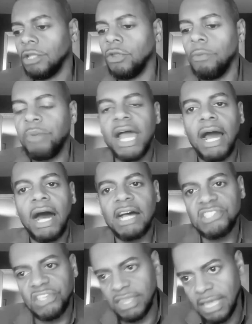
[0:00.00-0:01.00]
Not by
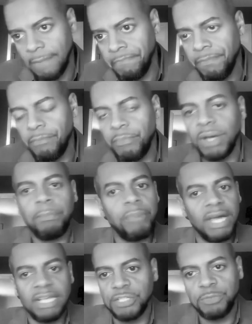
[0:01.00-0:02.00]
asking them, but
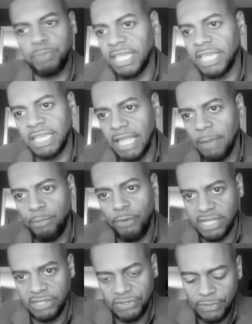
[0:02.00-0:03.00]
by just picking their
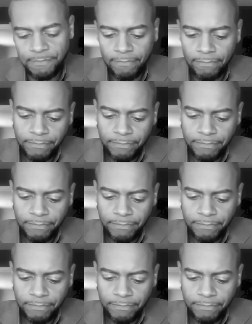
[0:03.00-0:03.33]
brains.